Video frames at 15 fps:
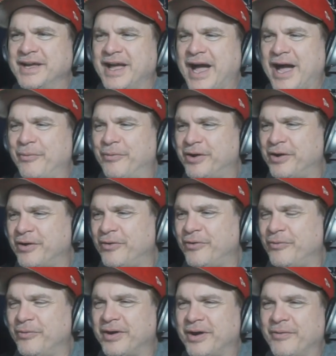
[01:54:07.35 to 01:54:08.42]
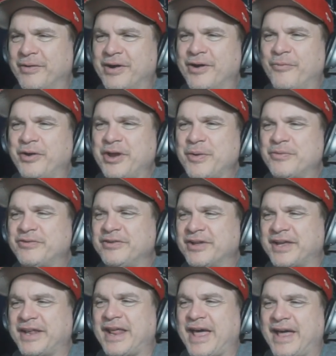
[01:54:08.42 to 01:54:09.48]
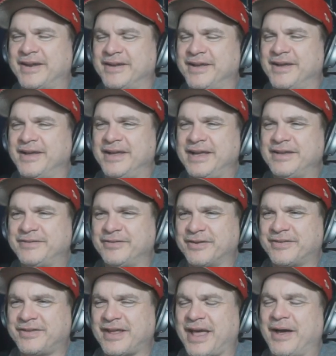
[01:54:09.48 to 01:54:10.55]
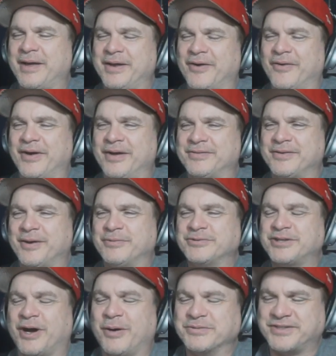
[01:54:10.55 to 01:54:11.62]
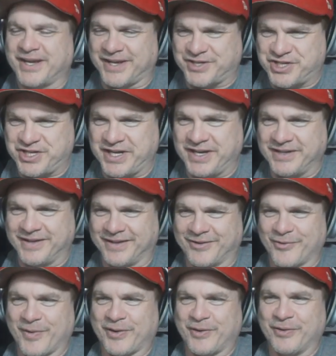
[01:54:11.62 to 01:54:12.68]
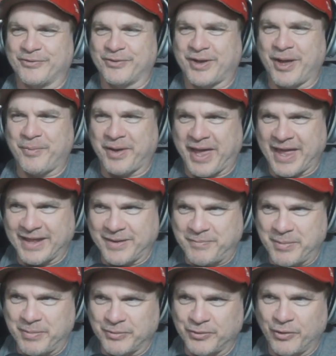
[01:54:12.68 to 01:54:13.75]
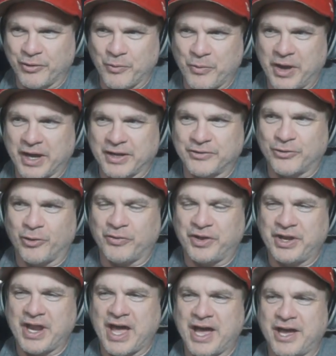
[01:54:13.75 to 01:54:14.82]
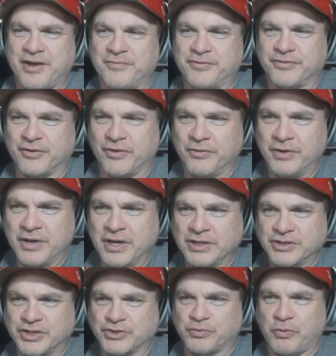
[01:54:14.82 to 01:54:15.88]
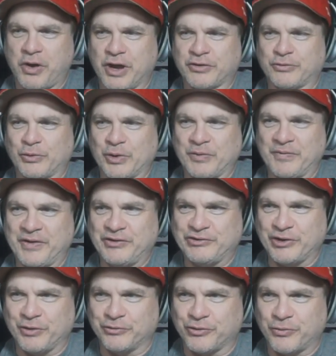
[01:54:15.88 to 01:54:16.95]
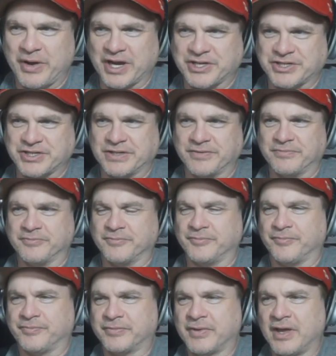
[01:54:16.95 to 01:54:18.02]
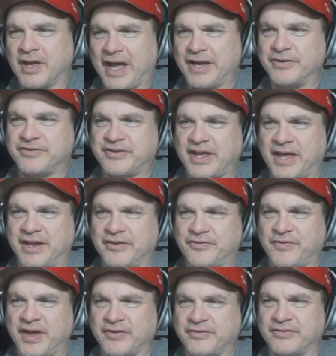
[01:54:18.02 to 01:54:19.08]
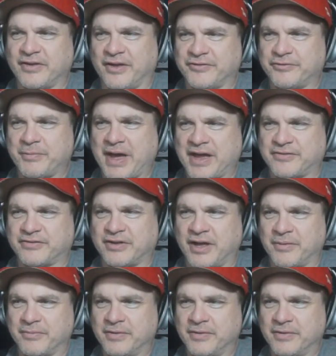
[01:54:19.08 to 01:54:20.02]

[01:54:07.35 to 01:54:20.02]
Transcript: want to know what he was looking at. He's looking down. I know it was almost like a cheat. Like the director goes, okay, we can't let people know you're walking toward the knives, so just walk sort of in the general direction. I understand his face is all smashed up,